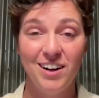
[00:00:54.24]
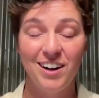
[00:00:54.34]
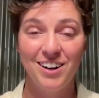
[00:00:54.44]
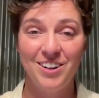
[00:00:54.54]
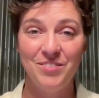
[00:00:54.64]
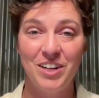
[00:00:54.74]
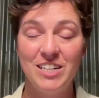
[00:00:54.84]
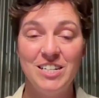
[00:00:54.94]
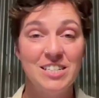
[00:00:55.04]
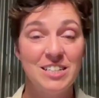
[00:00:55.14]
Um, and
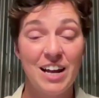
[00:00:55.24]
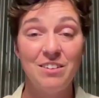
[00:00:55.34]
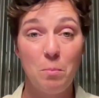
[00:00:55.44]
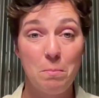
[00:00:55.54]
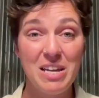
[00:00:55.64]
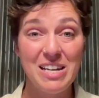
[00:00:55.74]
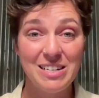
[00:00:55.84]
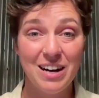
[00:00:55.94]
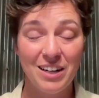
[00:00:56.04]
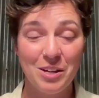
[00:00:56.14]
it is kind of a meaty
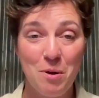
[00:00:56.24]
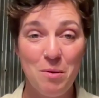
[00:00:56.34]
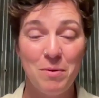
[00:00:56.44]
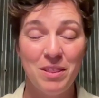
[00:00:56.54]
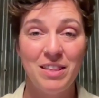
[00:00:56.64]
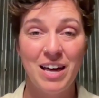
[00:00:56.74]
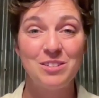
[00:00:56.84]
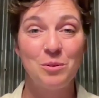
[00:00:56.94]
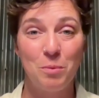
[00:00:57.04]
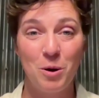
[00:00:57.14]
document, but
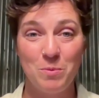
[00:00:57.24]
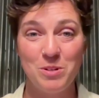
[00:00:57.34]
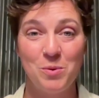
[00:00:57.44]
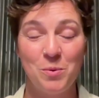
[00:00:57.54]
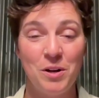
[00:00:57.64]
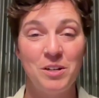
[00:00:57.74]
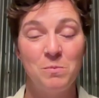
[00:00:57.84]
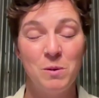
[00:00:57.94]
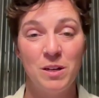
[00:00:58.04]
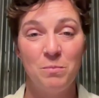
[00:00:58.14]
that's on purpose. We want it
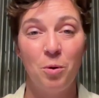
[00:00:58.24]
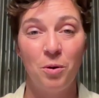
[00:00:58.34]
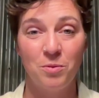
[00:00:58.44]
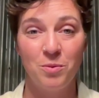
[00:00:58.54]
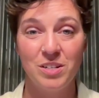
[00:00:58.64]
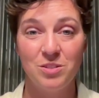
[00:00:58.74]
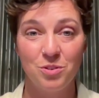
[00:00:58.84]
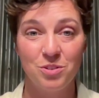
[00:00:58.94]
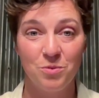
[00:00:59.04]
to be an important resource